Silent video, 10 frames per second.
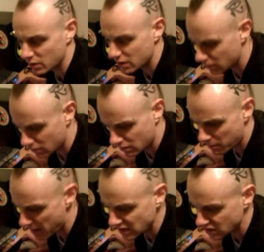With
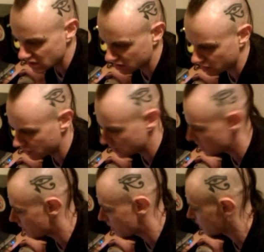the basics of a
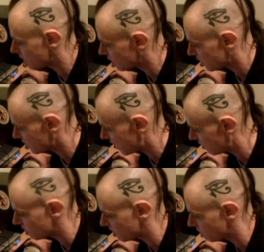synth, you can just
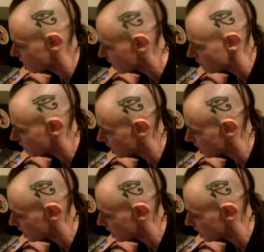get some really,